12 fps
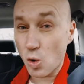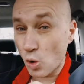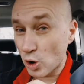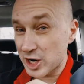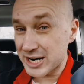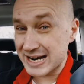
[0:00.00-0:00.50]

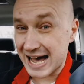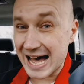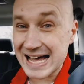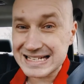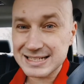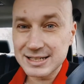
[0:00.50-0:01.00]
or
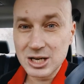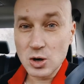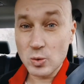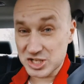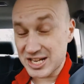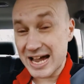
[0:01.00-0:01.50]
not,
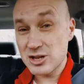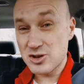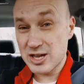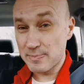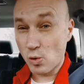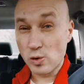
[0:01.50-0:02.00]
which is how you
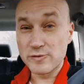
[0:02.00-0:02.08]
get more